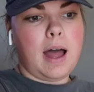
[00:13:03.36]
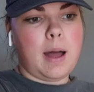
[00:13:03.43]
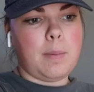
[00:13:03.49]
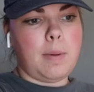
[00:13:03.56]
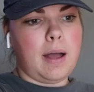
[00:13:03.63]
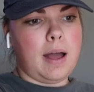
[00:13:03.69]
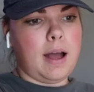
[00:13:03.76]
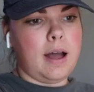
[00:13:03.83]

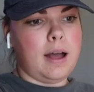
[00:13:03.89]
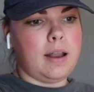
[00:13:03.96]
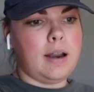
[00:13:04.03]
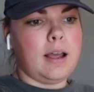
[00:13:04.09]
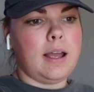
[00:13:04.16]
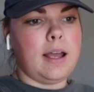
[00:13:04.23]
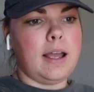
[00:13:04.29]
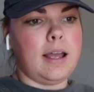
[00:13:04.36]

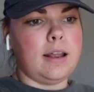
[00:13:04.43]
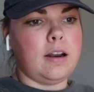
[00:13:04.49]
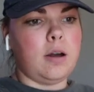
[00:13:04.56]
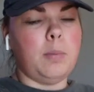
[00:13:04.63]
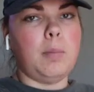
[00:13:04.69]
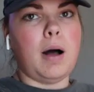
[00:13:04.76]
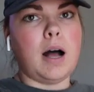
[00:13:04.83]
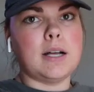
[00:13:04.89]
iPad and
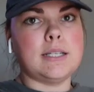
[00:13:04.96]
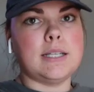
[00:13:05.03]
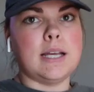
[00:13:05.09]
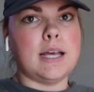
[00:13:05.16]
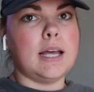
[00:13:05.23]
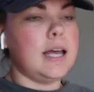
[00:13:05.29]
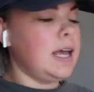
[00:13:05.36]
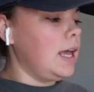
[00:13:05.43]
unbox
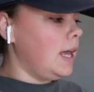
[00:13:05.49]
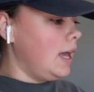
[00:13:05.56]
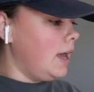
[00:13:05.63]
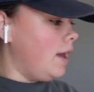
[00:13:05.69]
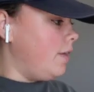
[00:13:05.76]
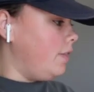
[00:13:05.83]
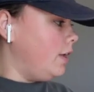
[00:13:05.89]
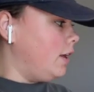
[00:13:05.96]
it,
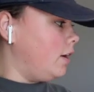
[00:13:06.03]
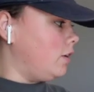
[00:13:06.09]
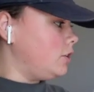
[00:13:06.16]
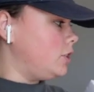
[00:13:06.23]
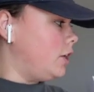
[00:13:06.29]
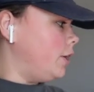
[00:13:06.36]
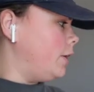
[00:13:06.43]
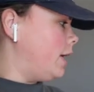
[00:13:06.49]
and then
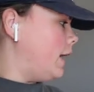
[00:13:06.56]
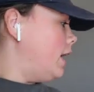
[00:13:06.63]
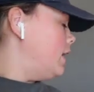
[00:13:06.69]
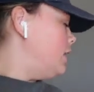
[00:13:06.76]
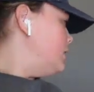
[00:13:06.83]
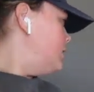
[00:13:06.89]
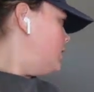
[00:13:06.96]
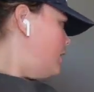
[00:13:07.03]
I'll show you
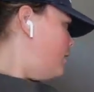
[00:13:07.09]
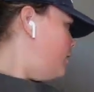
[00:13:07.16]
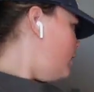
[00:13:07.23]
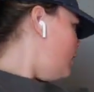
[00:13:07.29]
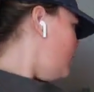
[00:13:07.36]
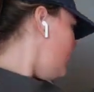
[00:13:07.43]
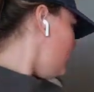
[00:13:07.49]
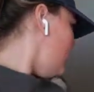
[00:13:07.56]
guys, and
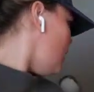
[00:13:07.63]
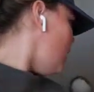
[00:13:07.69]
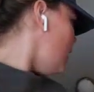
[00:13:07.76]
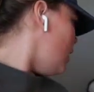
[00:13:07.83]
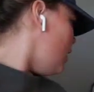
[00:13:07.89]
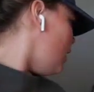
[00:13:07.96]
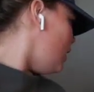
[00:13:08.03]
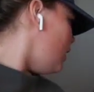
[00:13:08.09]
then
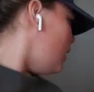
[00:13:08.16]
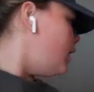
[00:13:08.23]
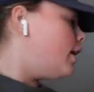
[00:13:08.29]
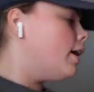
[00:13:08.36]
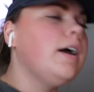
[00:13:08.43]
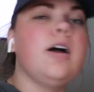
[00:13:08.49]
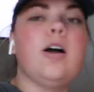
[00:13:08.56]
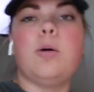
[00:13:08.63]
I
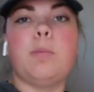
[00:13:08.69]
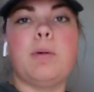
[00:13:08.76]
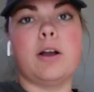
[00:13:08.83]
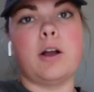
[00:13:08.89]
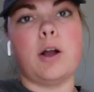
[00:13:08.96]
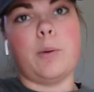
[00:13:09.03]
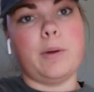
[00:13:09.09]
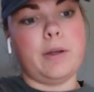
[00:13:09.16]
am
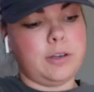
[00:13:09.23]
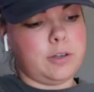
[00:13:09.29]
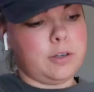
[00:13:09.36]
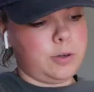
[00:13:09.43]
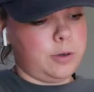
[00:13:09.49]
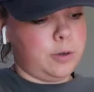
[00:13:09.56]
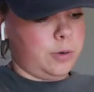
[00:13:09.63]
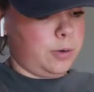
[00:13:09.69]
going
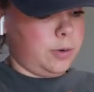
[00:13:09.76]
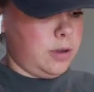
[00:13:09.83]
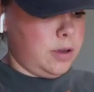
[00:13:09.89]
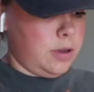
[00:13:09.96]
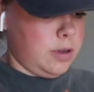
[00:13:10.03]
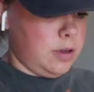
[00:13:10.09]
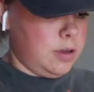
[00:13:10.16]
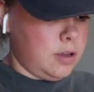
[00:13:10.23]
to
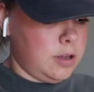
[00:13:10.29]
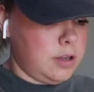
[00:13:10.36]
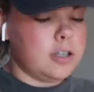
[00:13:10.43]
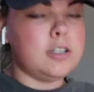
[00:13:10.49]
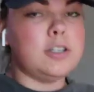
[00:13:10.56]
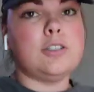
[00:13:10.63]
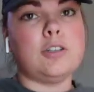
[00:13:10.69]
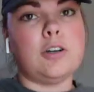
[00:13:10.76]

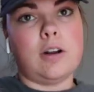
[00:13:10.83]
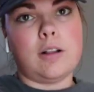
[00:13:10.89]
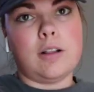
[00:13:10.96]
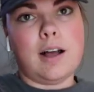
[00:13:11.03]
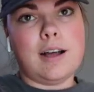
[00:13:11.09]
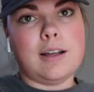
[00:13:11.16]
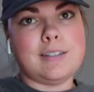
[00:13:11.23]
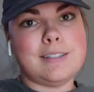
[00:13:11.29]
start
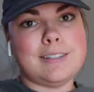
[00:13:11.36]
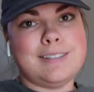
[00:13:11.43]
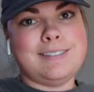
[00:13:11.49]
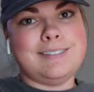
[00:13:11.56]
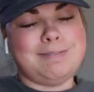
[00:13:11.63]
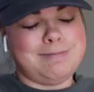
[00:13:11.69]
class.